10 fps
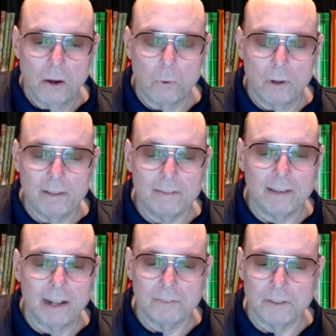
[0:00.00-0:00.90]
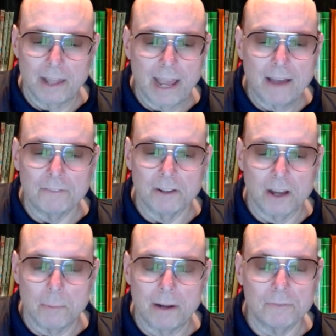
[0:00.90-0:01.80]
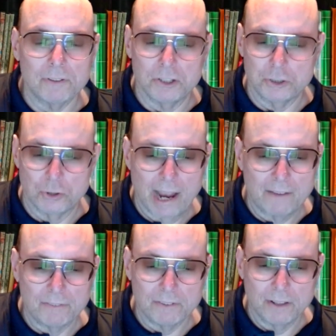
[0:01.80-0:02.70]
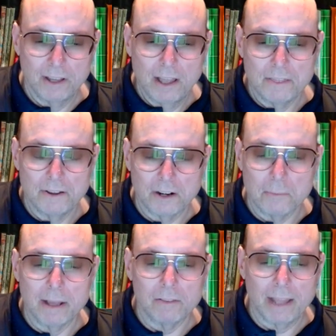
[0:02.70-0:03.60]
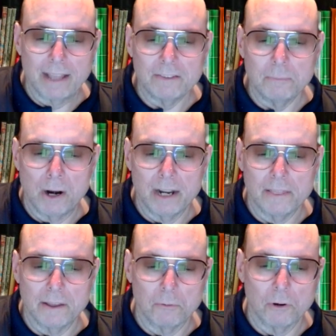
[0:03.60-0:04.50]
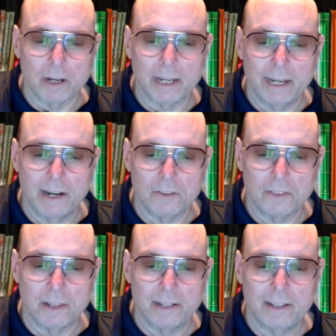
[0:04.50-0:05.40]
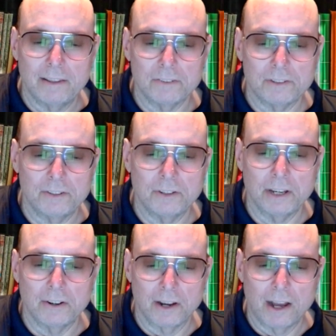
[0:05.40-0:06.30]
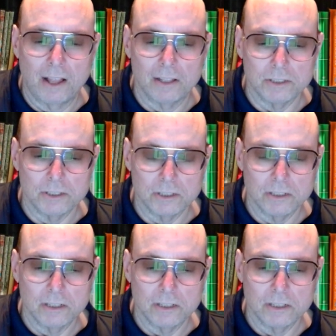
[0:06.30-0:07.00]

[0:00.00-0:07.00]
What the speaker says: What incentive do they have to come out for the draft? They're going to make less money their rookie year than they did their senior year in college.